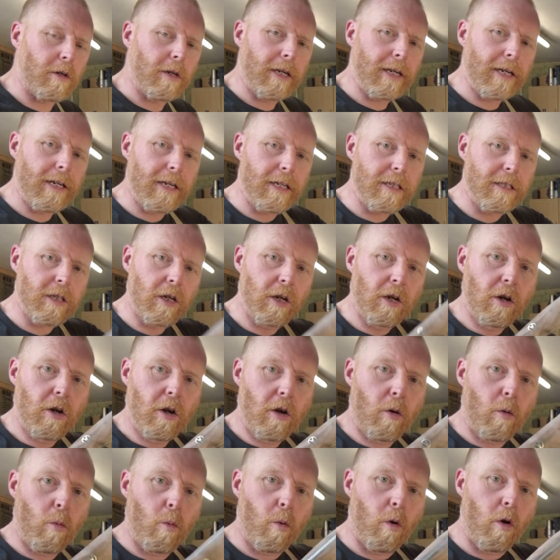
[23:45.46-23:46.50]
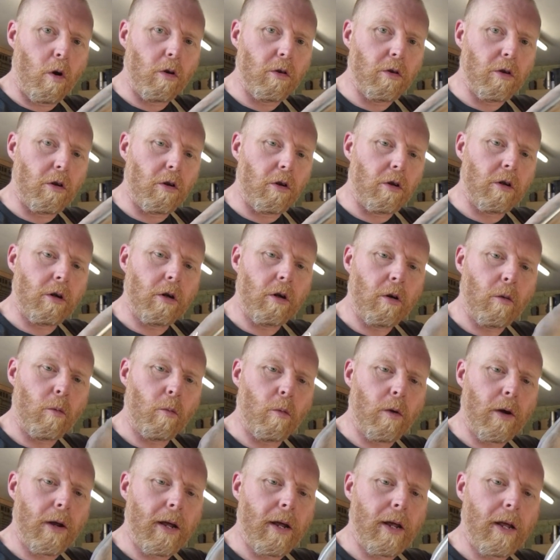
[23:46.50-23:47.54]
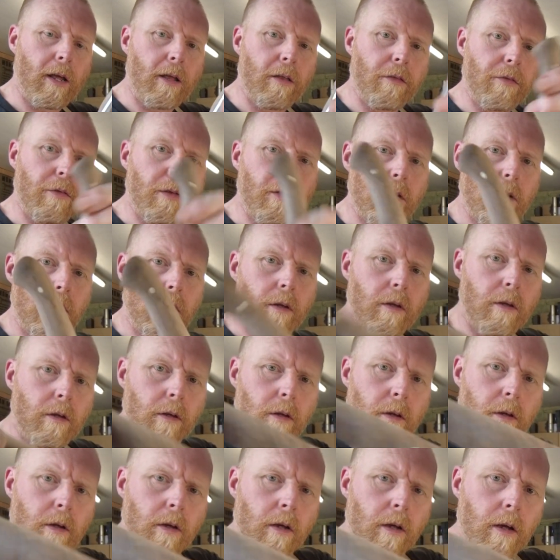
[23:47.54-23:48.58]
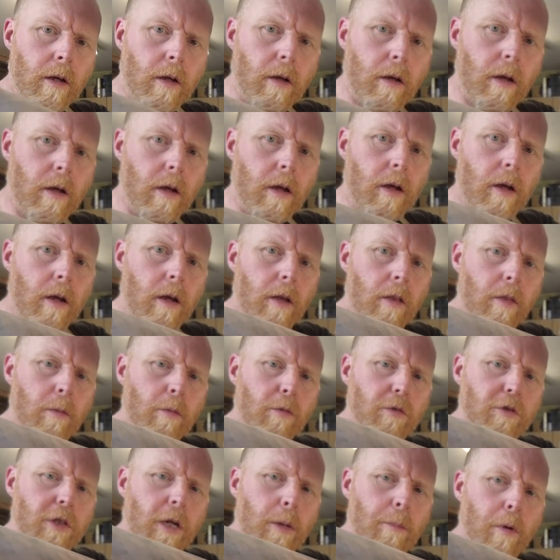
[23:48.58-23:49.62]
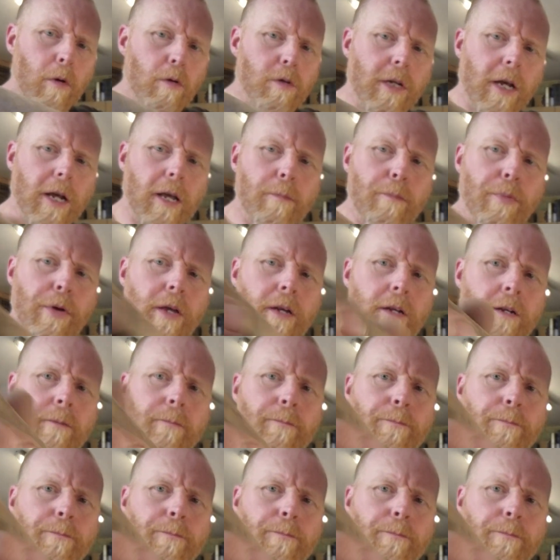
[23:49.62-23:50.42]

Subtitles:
is walnut with the Muntjac mosaic pin.